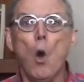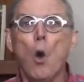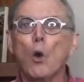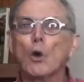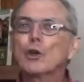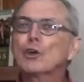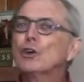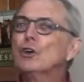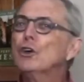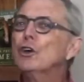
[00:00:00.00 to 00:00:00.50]

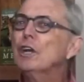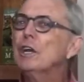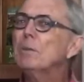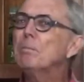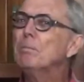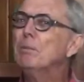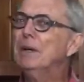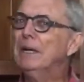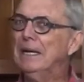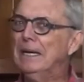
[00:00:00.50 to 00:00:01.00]
Or could
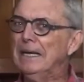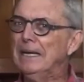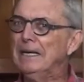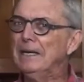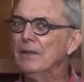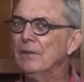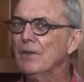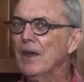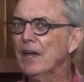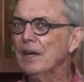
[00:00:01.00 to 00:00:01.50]
it
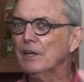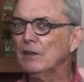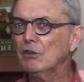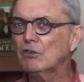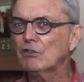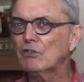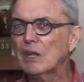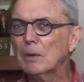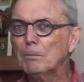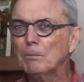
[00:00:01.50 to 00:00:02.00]
be that he
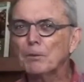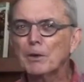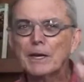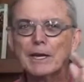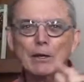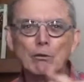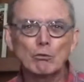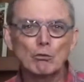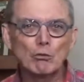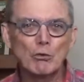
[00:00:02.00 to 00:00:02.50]

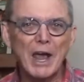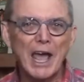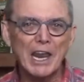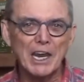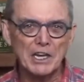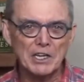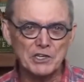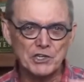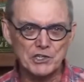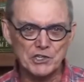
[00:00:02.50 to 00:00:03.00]
simply
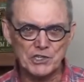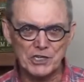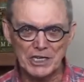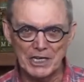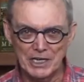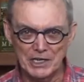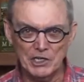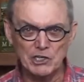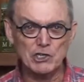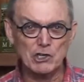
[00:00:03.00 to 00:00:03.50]
relished
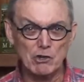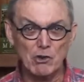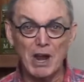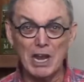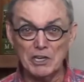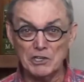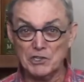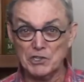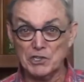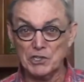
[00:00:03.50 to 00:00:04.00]
in his
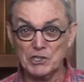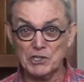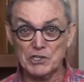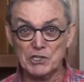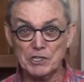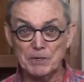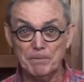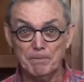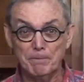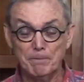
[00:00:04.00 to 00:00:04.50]

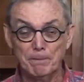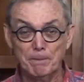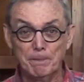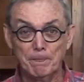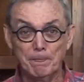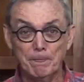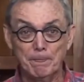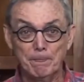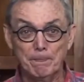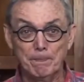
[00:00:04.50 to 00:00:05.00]
crisis?
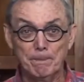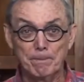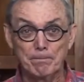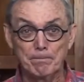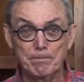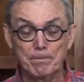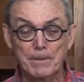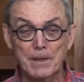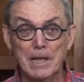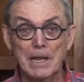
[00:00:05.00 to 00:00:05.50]

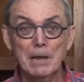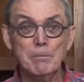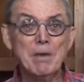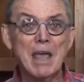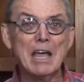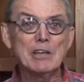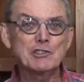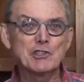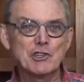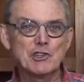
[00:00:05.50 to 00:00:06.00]
Let
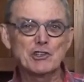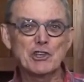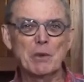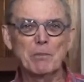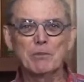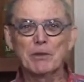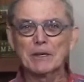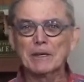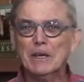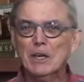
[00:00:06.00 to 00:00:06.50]
me ask you
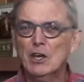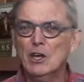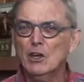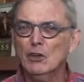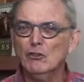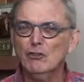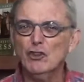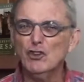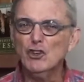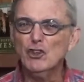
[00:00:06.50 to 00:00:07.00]
something.
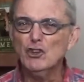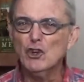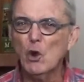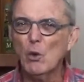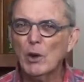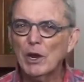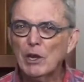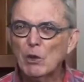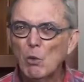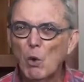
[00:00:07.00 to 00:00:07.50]
Do you
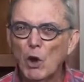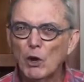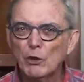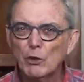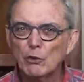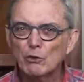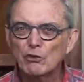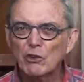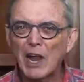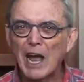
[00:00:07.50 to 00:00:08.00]
know anyone
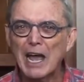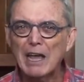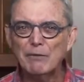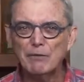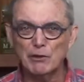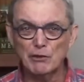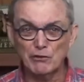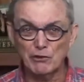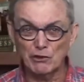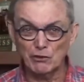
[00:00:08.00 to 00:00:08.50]
whose
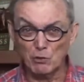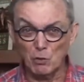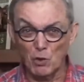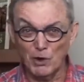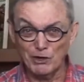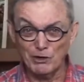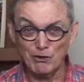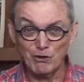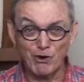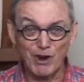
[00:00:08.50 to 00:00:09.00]
life is just
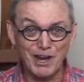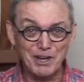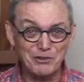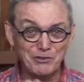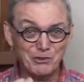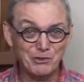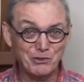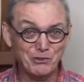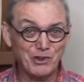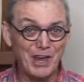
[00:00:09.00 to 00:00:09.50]
one
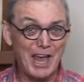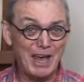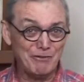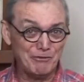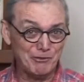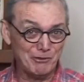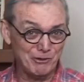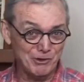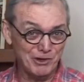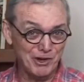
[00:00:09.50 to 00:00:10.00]
crisis
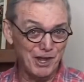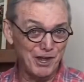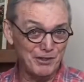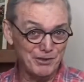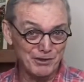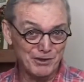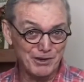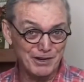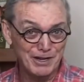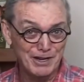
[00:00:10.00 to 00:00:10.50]
after
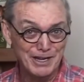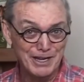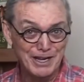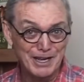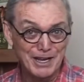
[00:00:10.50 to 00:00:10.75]
another?